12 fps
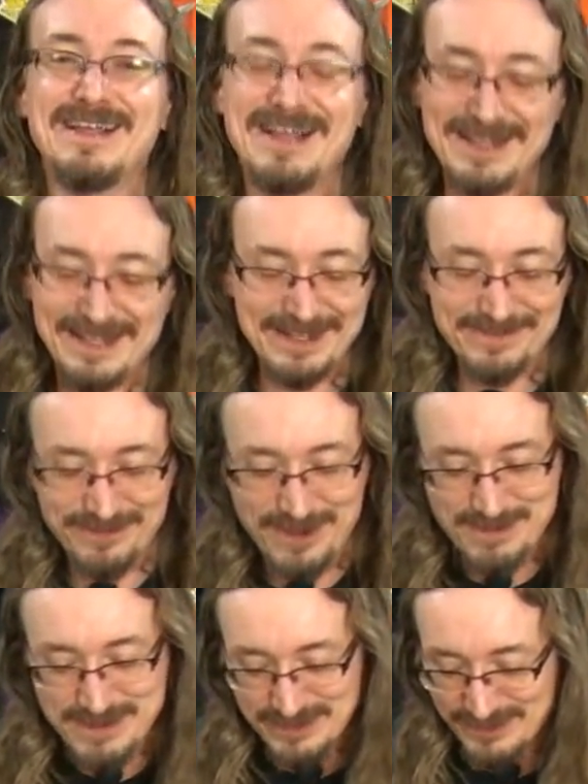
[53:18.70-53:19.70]
uh, they can
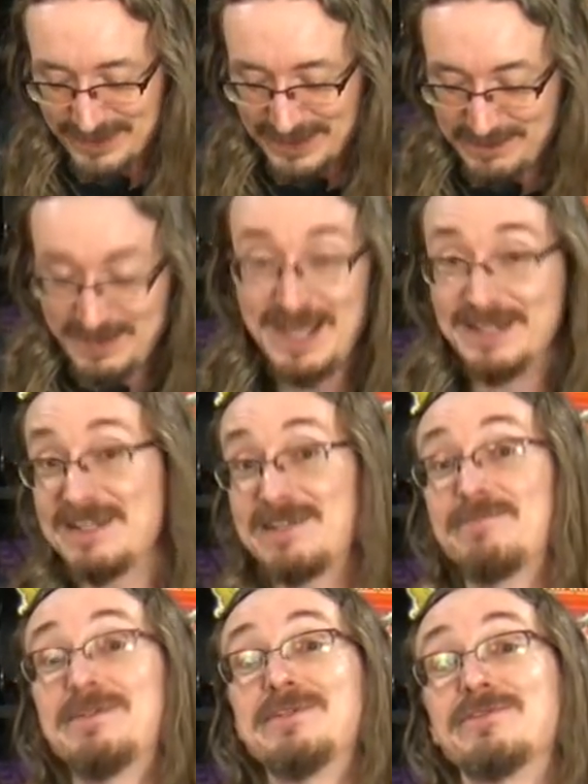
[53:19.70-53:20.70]
foam up really bad. You have
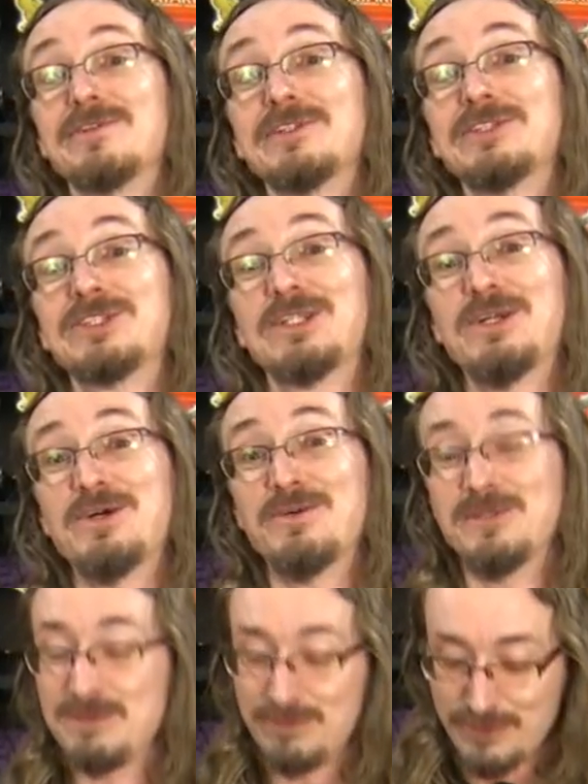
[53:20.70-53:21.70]
to be really slow
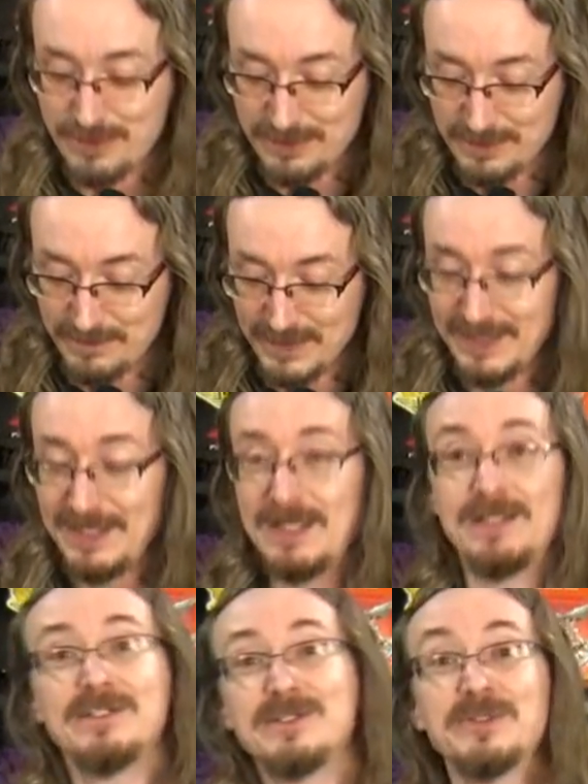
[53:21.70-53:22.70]
when you pour them,
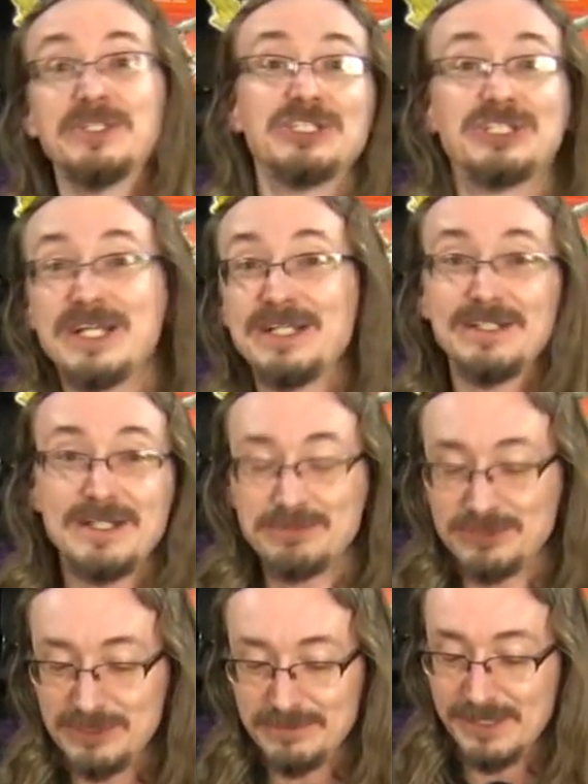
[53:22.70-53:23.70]
and you don't want to shake it
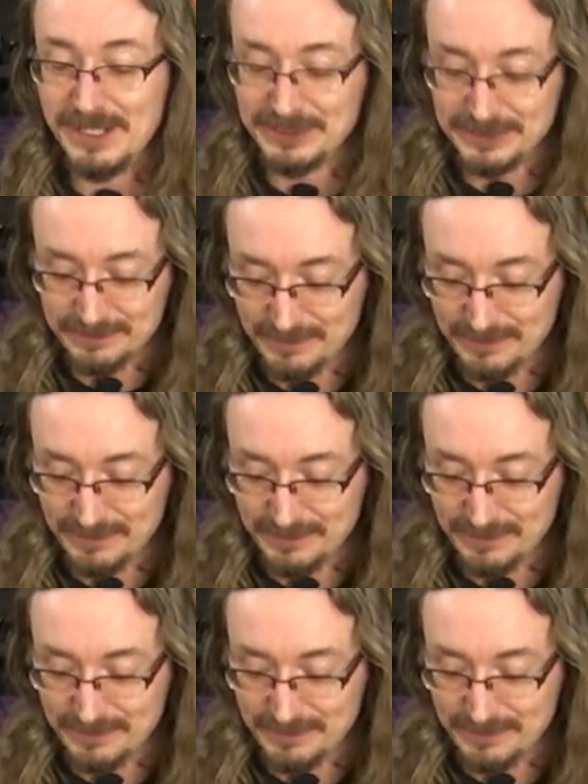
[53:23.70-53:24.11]
up too much,